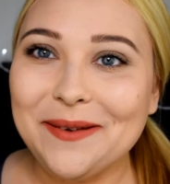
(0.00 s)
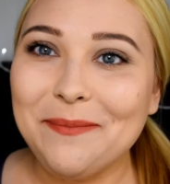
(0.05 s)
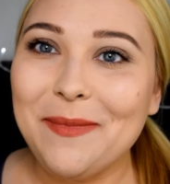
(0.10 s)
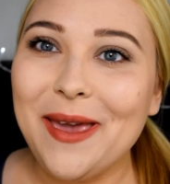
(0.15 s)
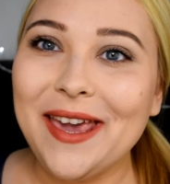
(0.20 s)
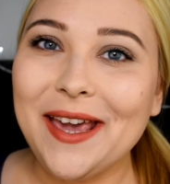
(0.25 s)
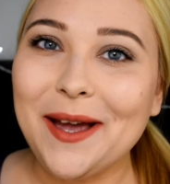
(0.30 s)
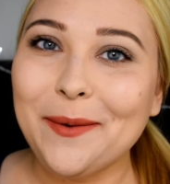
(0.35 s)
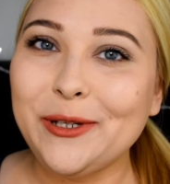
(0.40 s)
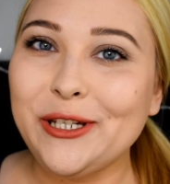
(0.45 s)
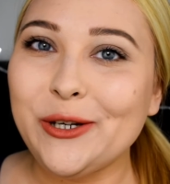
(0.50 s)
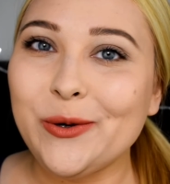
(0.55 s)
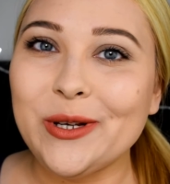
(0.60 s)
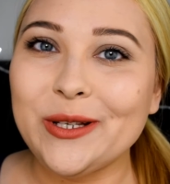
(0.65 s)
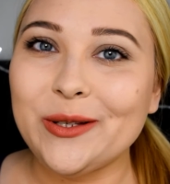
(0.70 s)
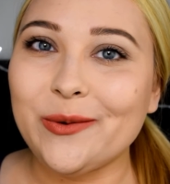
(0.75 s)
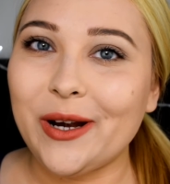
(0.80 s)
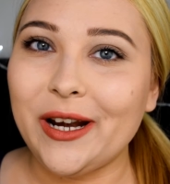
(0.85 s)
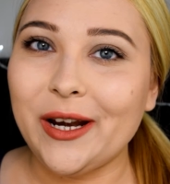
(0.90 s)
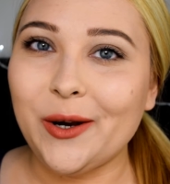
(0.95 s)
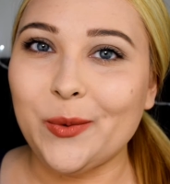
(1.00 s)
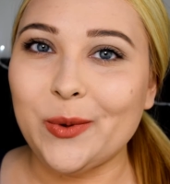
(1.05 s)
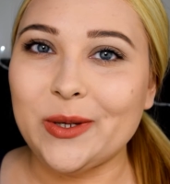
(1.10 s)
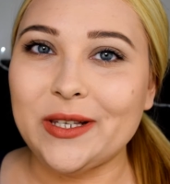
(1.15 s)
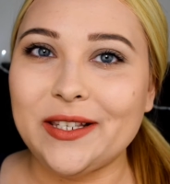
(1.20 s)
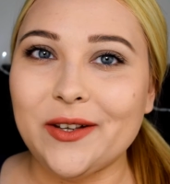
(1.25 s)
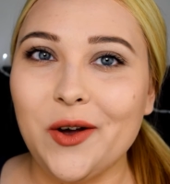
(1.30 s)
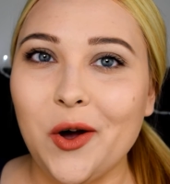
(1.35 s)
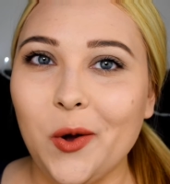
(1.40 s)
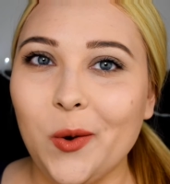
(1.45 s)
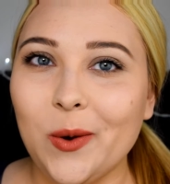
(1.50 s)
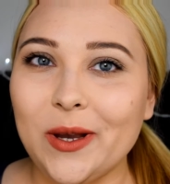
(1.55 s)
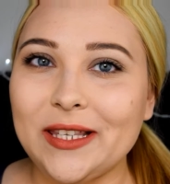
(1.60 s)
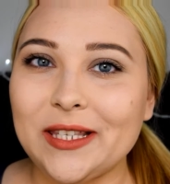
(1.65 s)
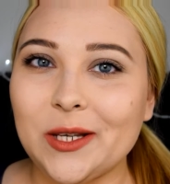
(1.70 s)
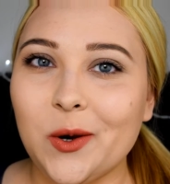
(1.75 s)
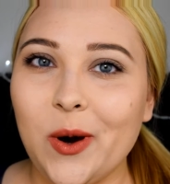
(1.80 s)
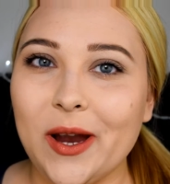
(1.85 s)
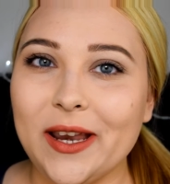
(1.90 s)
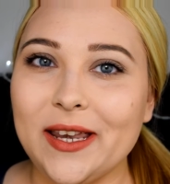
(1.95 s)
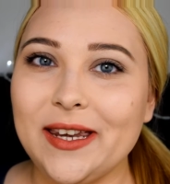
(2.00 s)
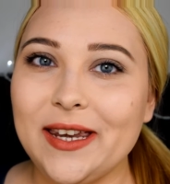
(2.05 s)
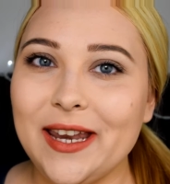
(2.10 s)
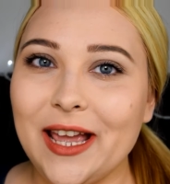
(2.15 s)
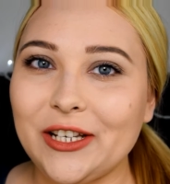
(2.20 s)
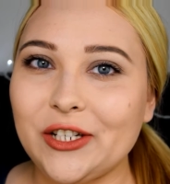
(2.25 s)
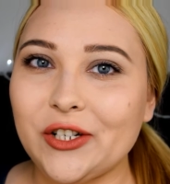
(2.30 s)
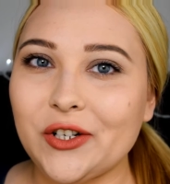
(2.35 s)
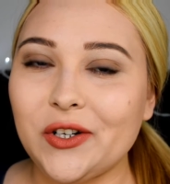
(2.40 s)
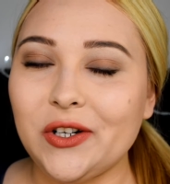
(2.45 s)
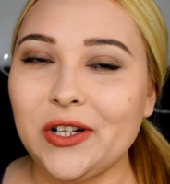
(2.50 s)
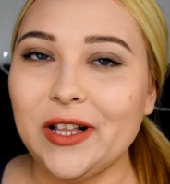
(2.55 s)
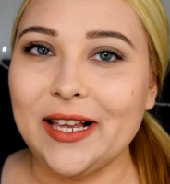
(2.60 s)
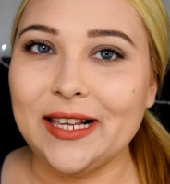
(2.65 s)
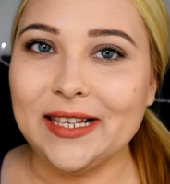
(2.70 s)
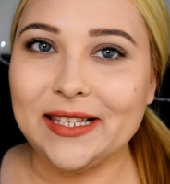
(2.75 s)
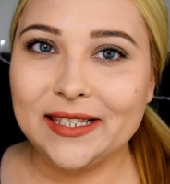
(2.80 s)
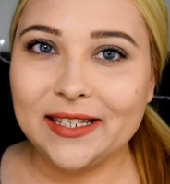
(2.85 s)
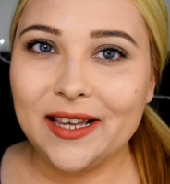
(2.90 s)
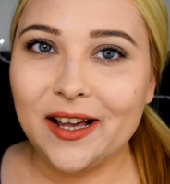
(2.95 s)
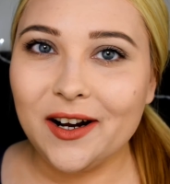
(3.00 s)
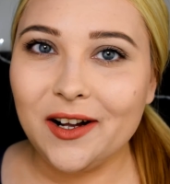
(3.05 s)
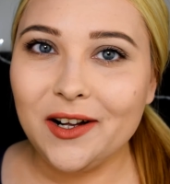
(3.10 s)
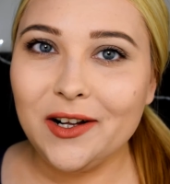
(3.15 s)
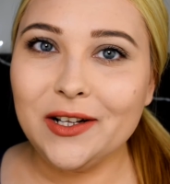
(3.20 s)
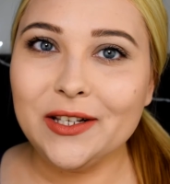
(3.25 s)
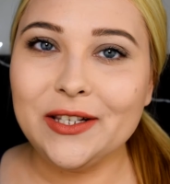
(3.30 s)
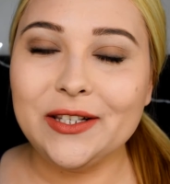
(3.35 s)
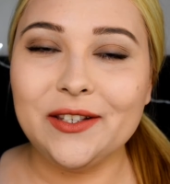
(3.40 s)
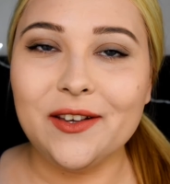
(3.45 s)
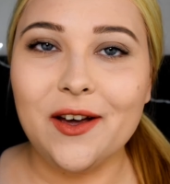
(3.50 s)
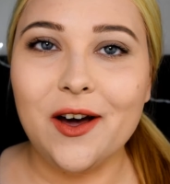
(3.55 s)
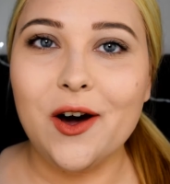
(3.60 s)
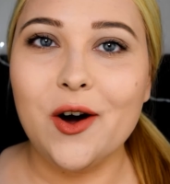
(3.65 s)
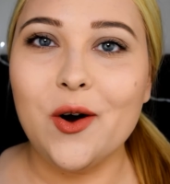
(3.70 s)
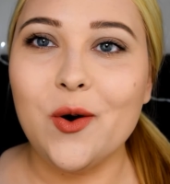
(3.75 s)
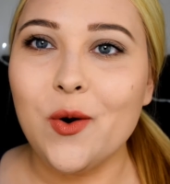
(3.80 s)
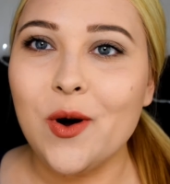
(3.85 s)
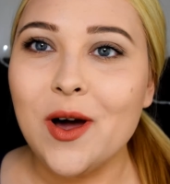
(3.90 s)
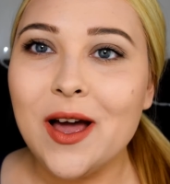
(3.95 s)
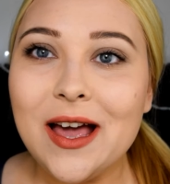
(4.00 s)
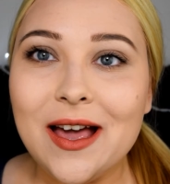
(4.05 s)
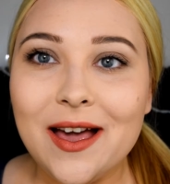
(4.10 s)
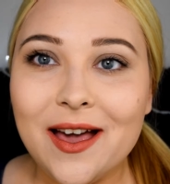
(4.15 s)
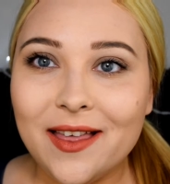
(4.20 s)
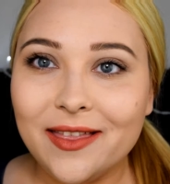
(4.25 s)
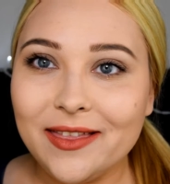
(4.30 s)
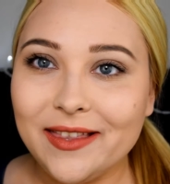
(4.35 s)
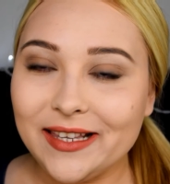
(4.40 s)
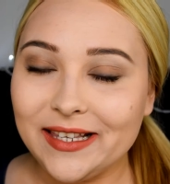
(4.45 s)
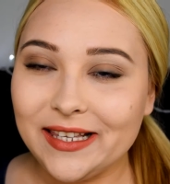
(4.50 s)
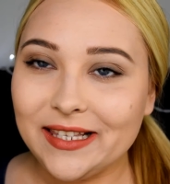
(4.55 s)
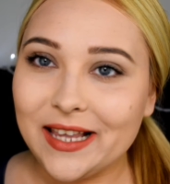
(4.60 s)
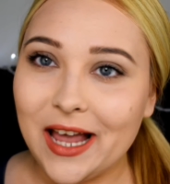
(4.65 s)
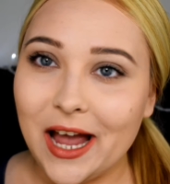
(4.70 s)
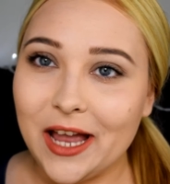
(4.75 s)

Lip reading: The makeup she was wearing was always quite natural and subtle, so this is